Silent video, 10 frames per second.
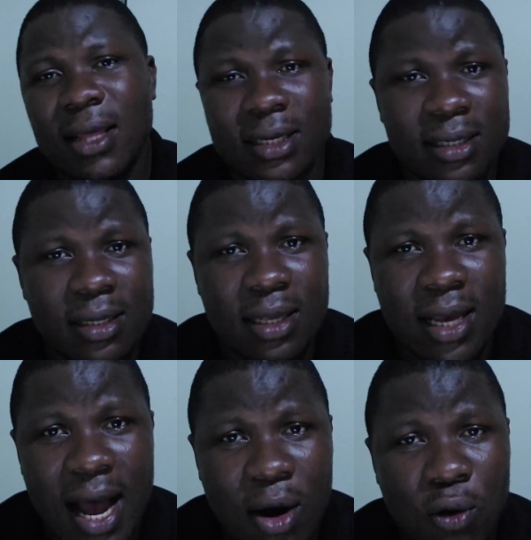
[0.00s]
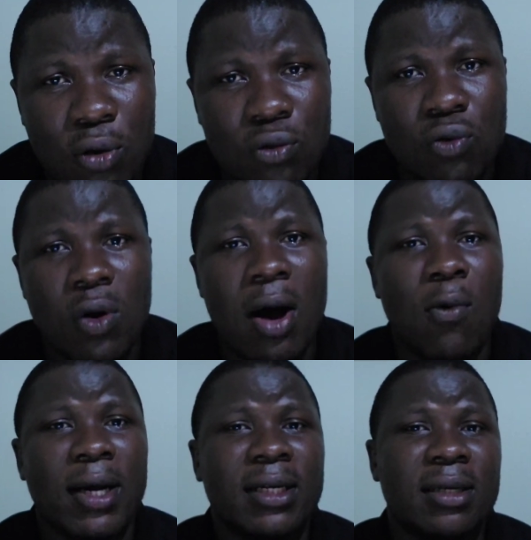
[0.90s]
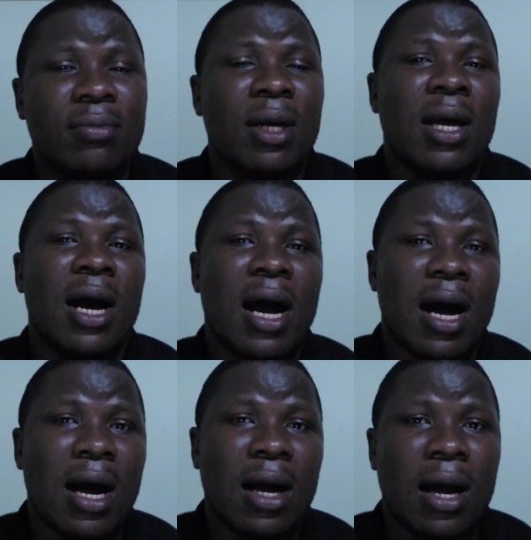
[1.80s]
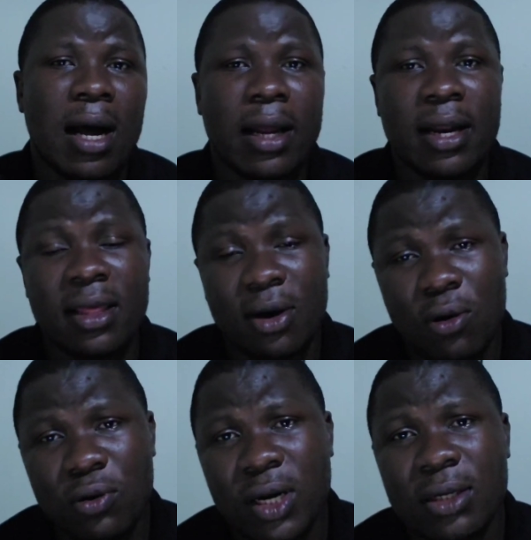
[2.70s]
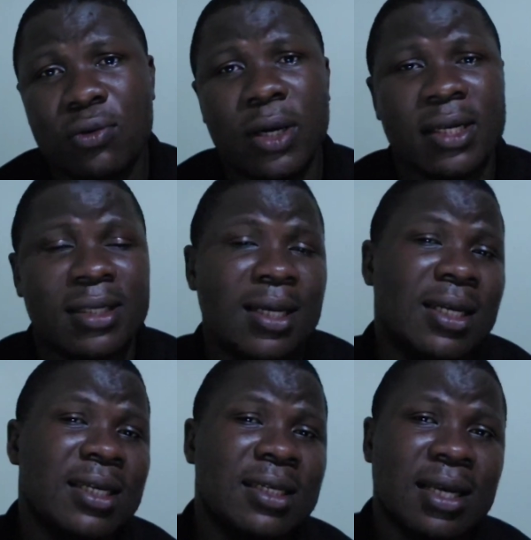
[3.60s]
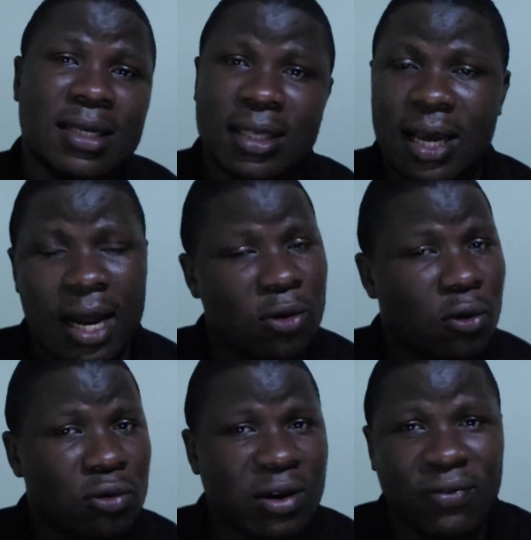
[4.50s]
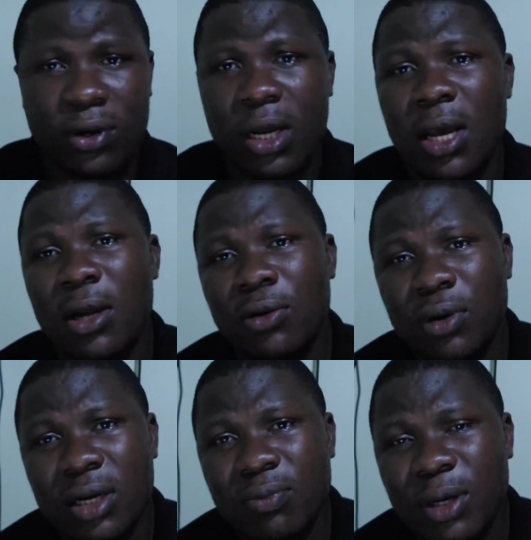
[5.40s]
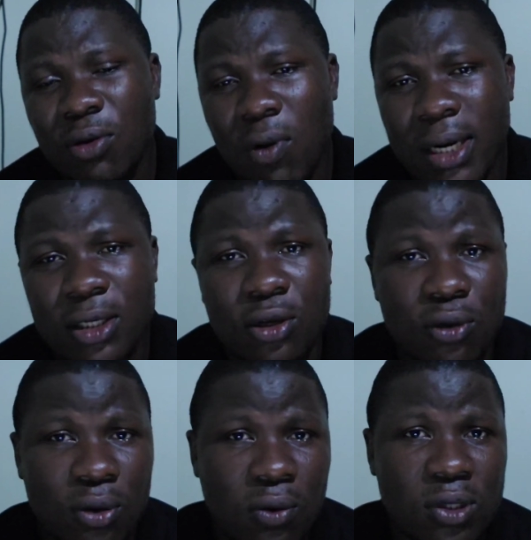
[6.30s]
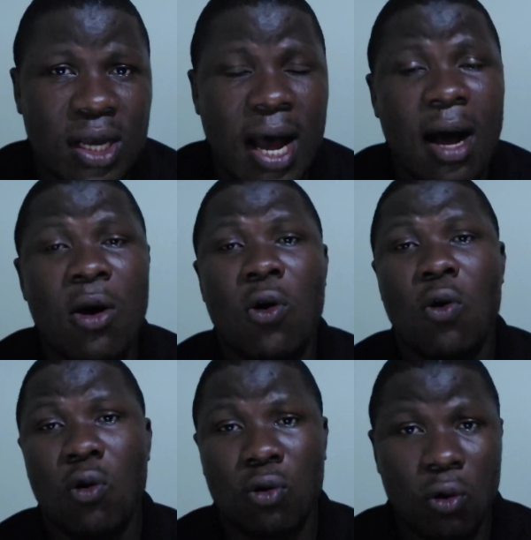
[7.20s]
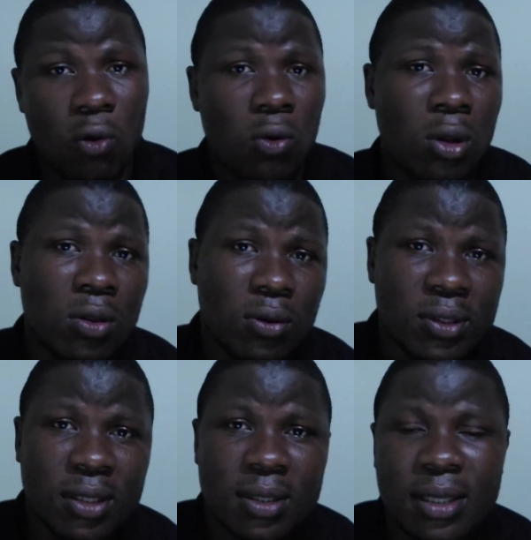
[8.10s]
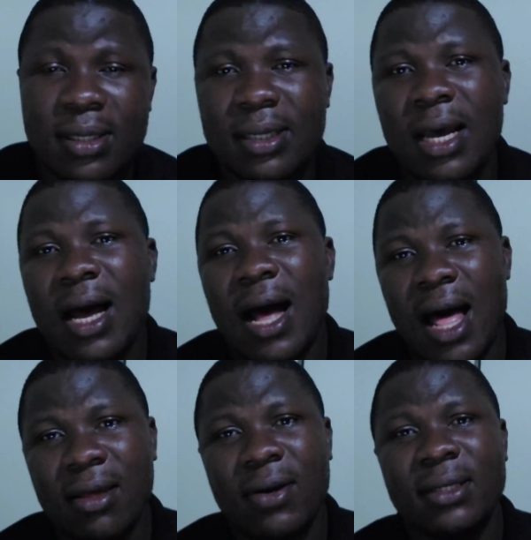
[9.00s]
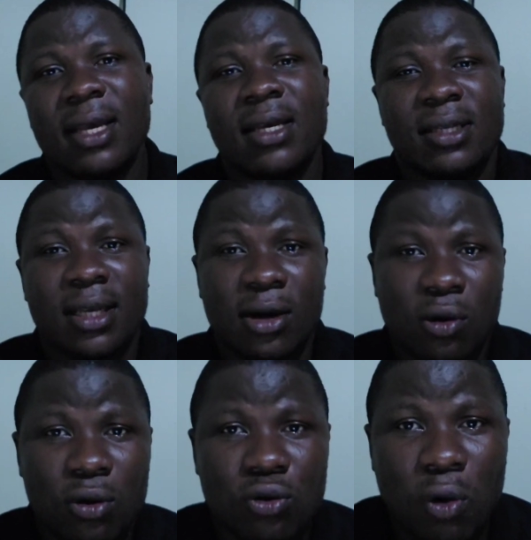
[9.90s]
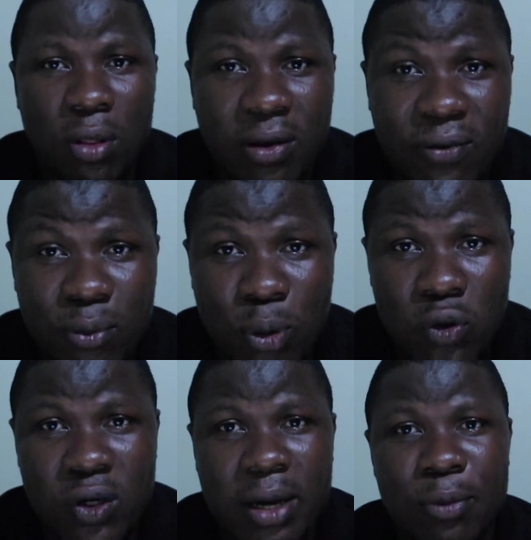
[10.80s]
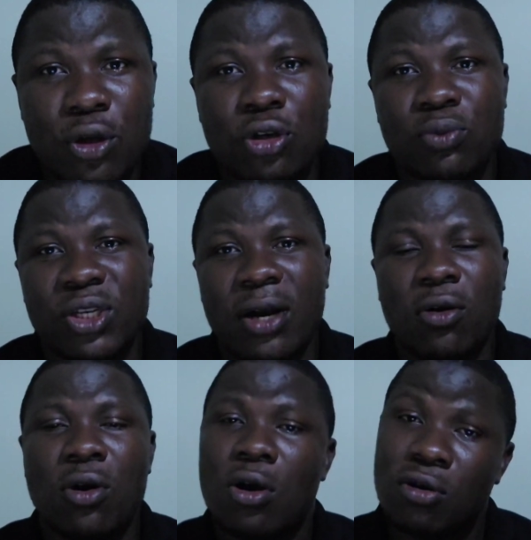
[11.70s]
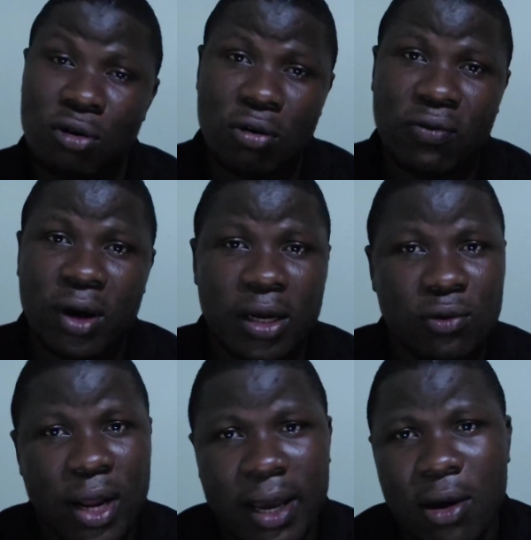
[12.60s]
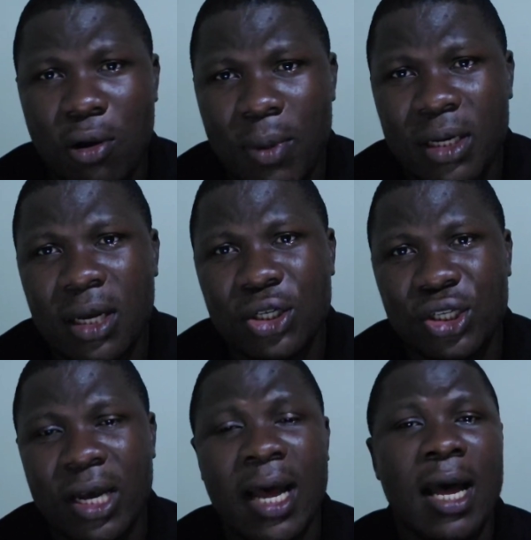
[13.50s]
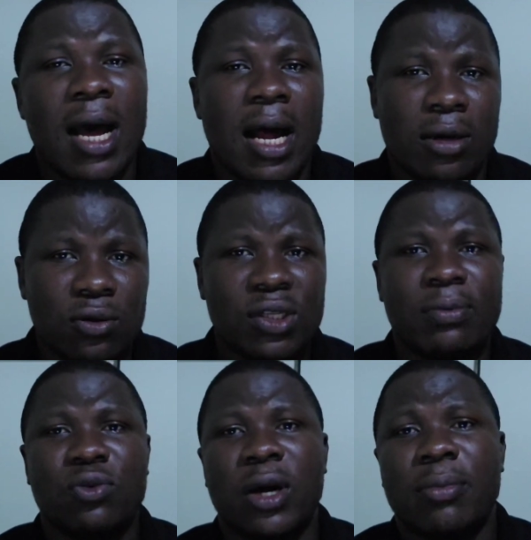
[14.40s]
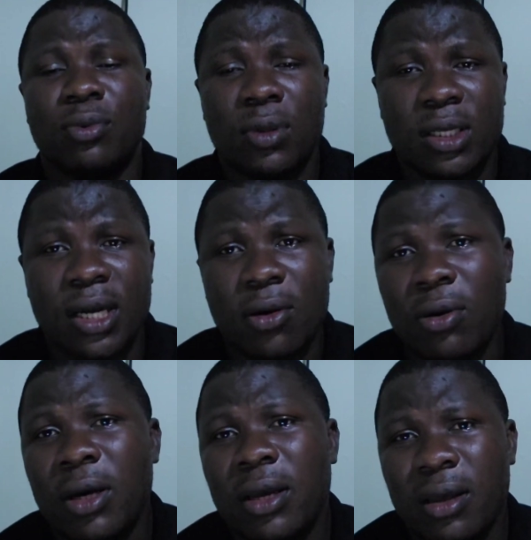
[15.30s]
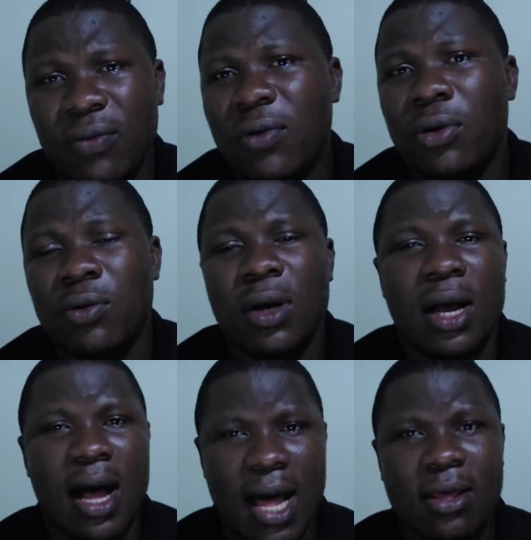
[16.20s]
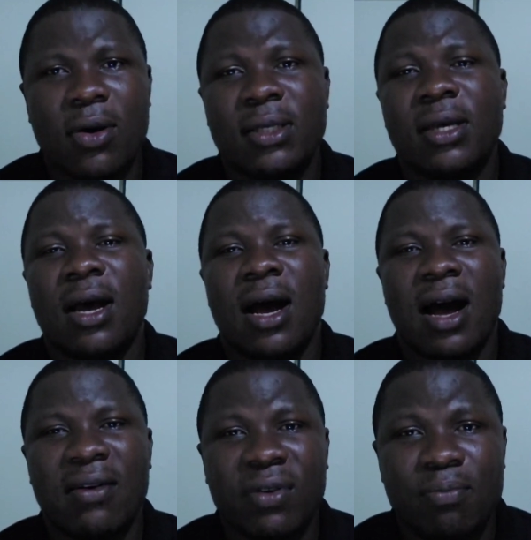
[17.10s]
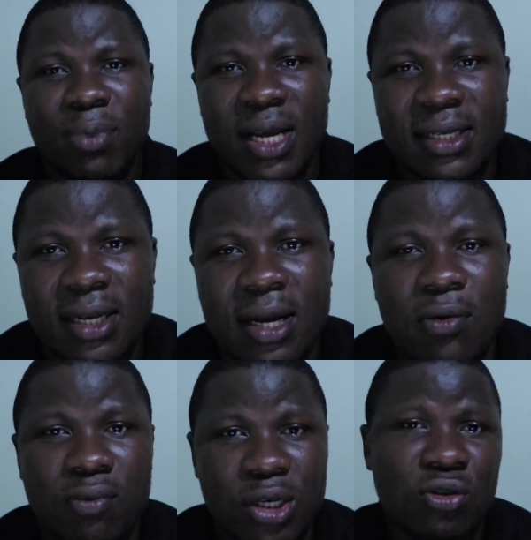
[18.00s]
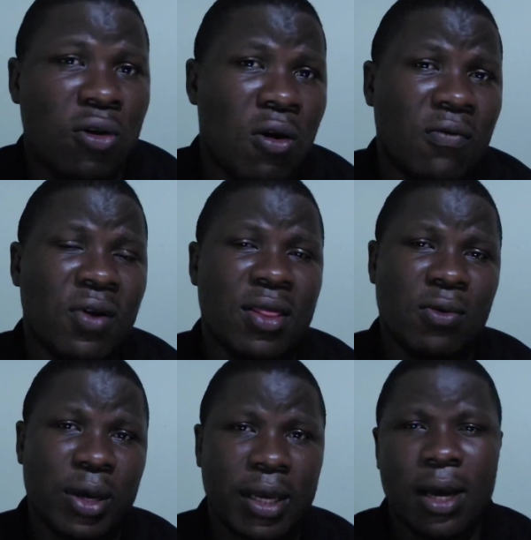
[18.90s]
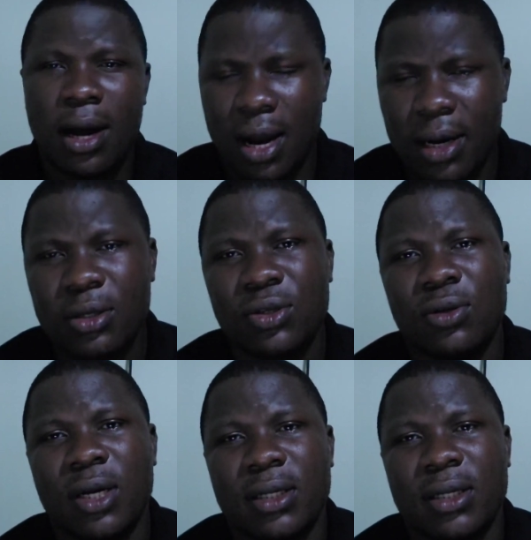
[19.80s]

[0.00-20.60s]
that they are going to award him another contract to extend his stay at Old Trafford. Do let me know what your thoughts are on all those things. Otherwise, stay locked on the Football Tribe YouTube channel. Do not forget to like, comment, share, and do subscribe to the channel if you're new. Otherwise, have a blessed rest of the week, and I'll see you